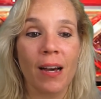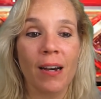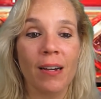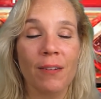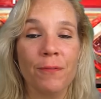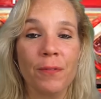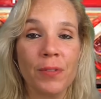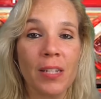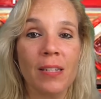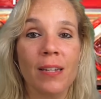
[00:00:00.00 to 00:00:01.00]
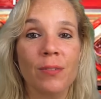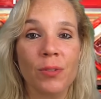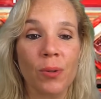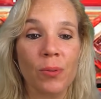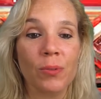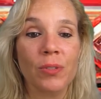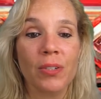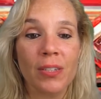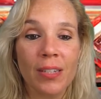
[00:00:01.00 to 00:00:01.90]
uh, 15 years old.